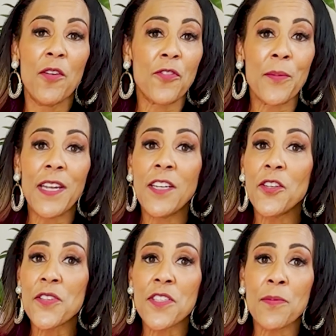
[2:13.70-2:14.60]
For many
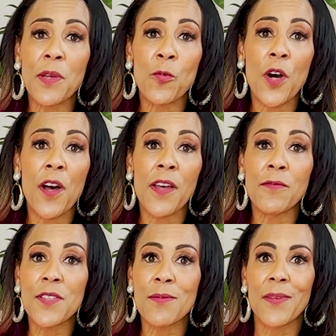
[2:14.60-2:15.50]
nurses and
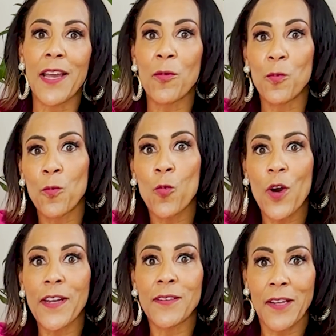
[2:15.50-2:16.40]
midwives, like
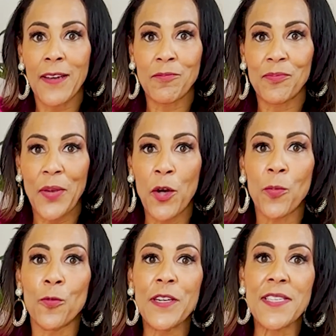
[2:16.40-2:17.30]
one I
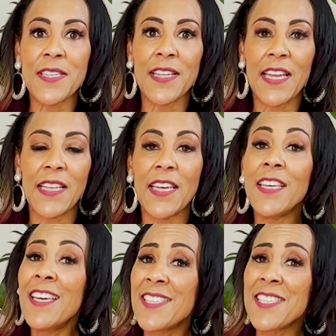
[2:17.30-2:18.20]
helped
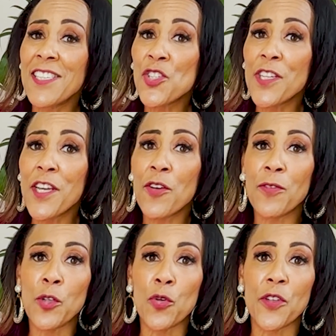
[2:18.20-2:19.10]
recently, it's initially
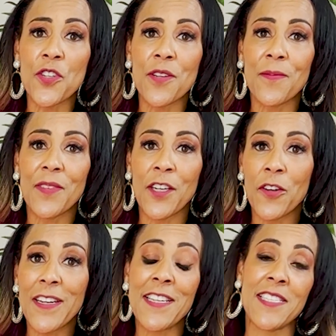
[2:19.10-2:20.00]
overlooked. They
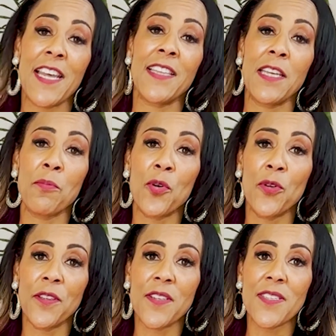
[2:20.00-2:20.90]
don't understand the
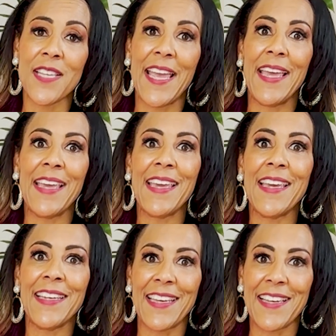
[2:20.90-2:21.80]
importance. They're
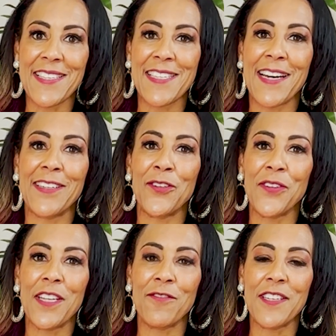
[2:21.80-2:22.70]
eager to get started
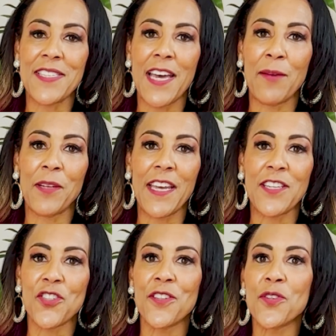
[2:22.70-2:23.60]
on their visa
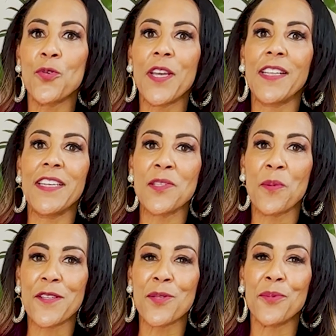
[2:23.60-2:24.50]
application as quickly as
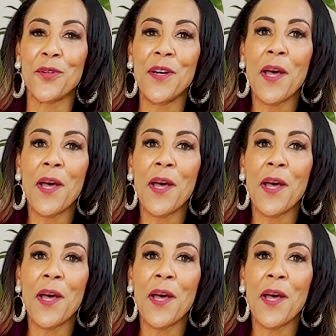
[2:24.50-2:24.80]
possible,